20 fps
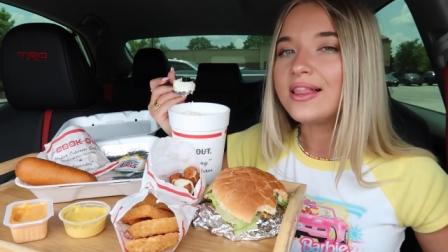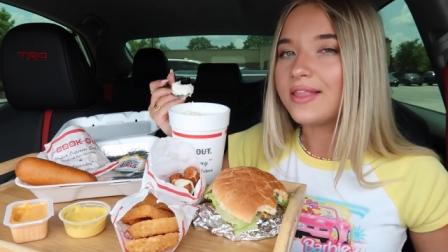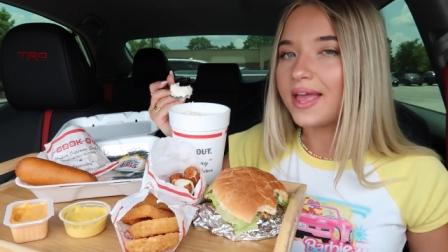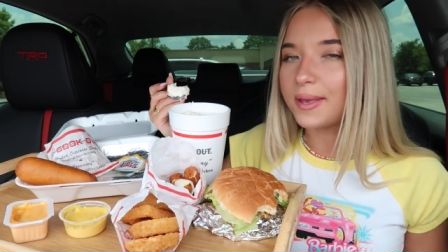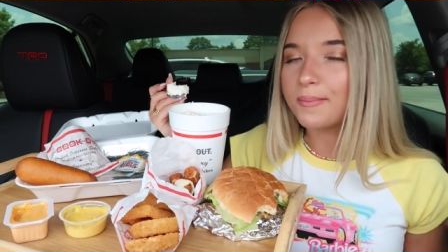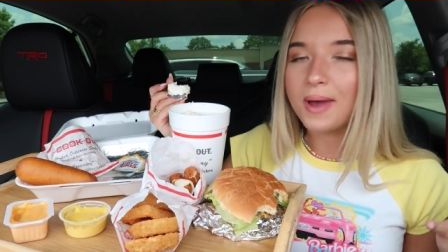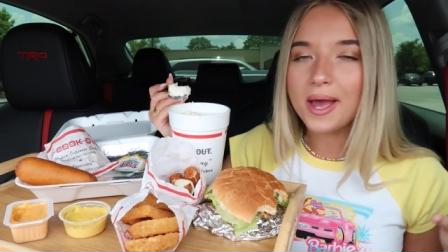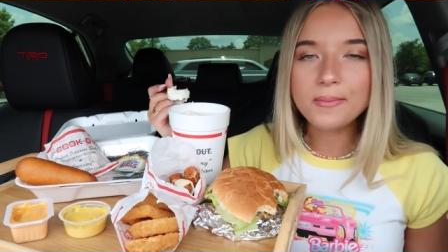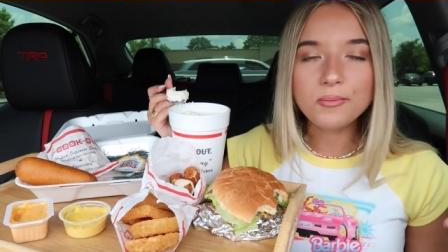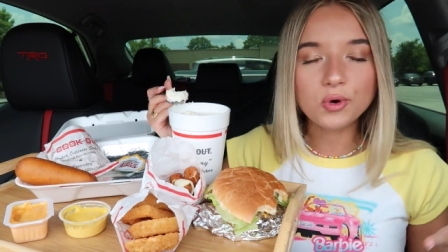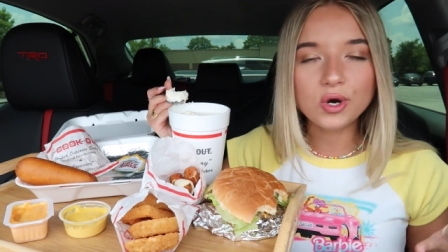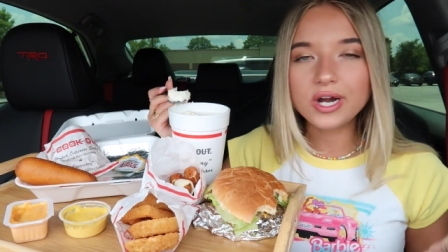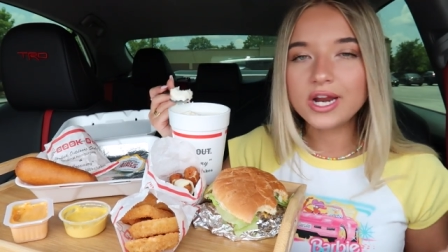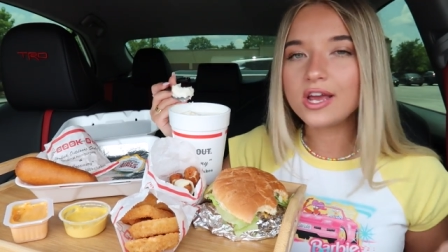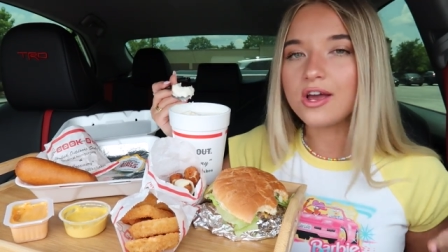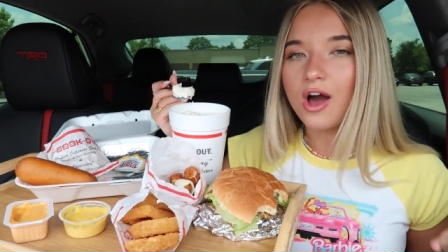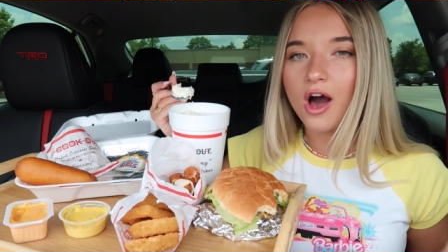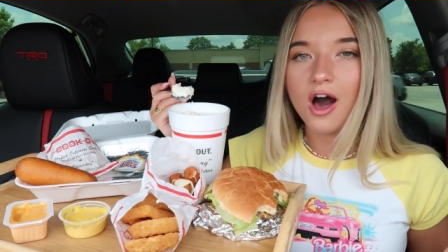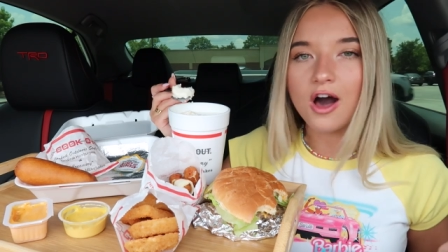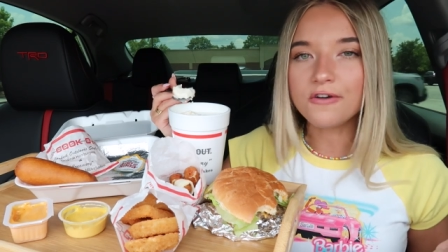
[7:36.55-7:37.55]
like my
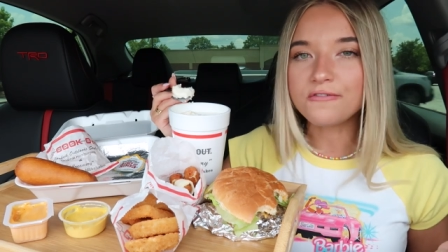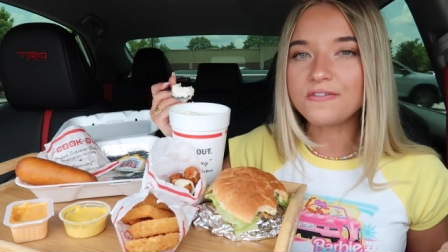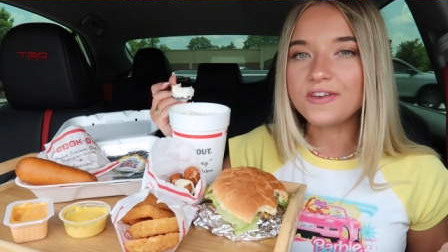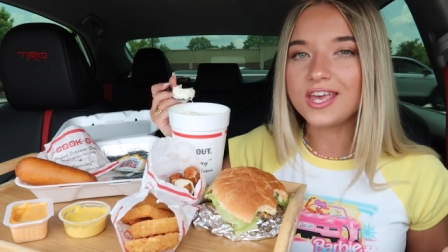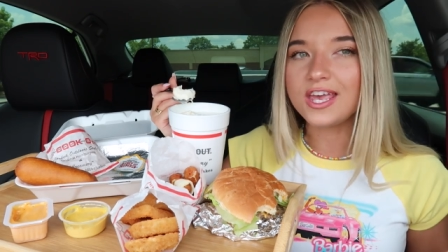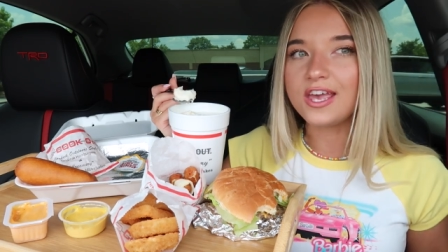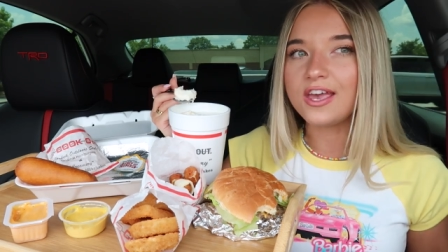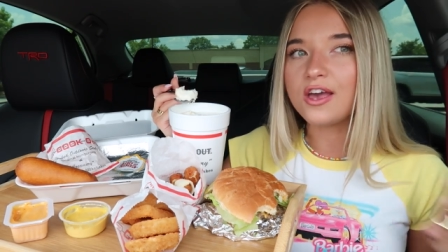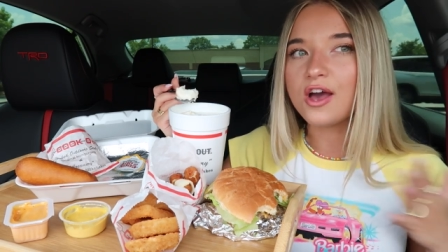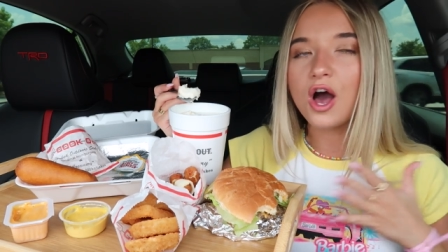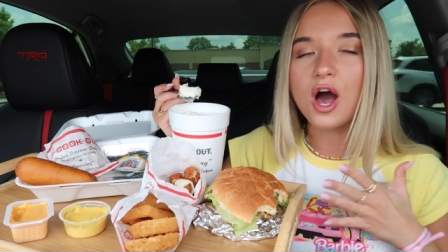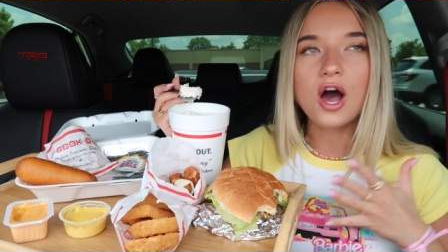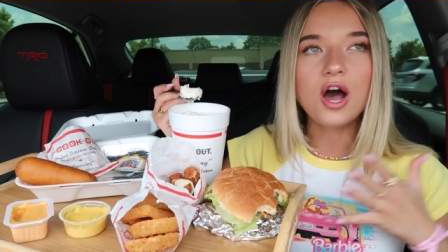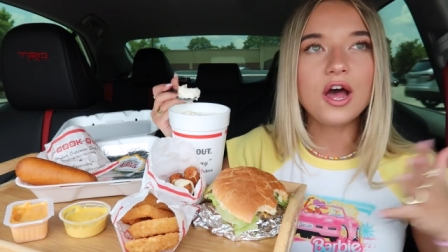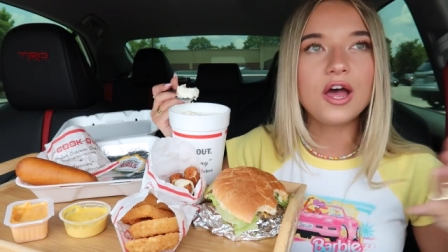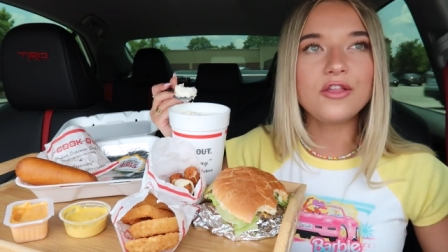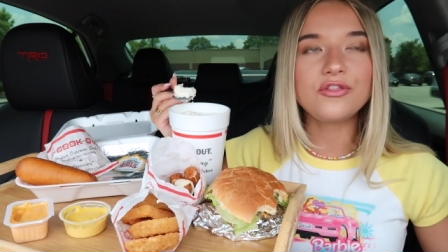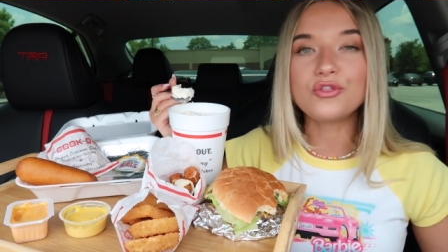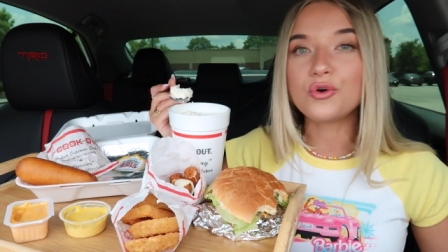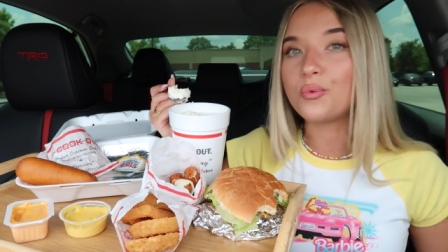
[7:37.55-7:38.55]
morning coffee
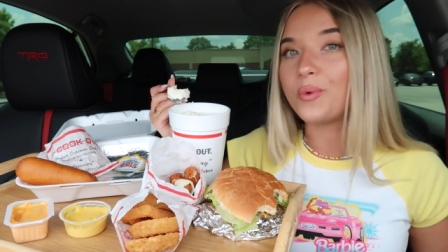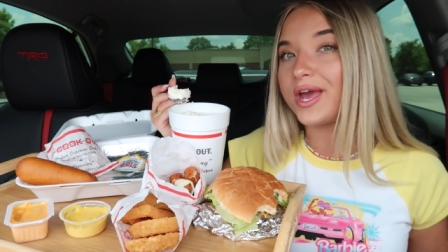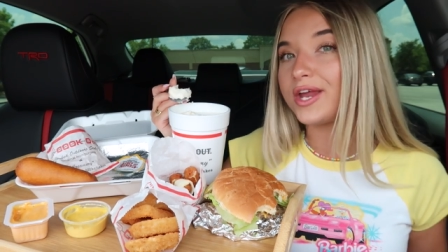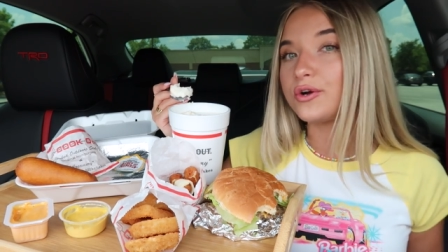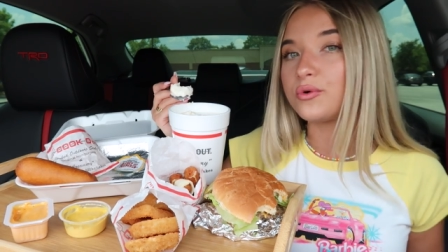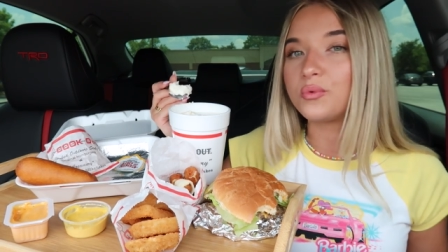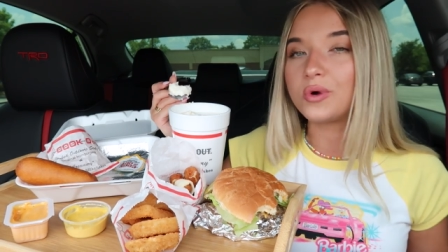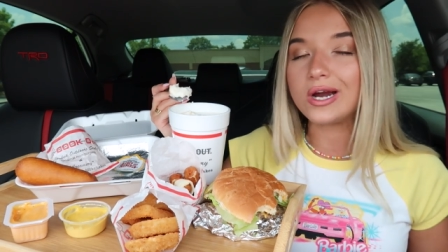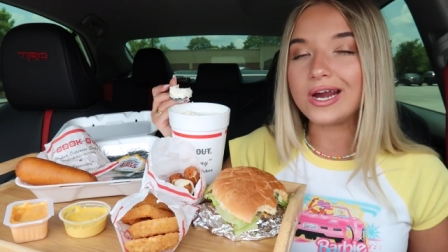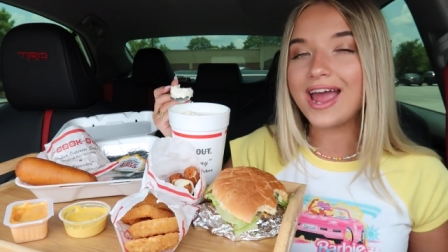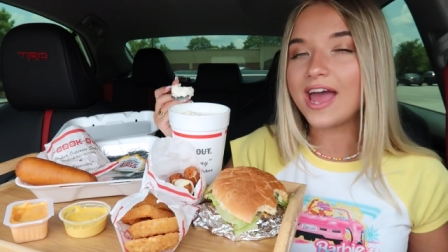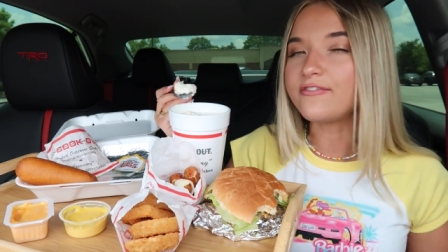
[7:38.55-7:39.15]
on the way to work,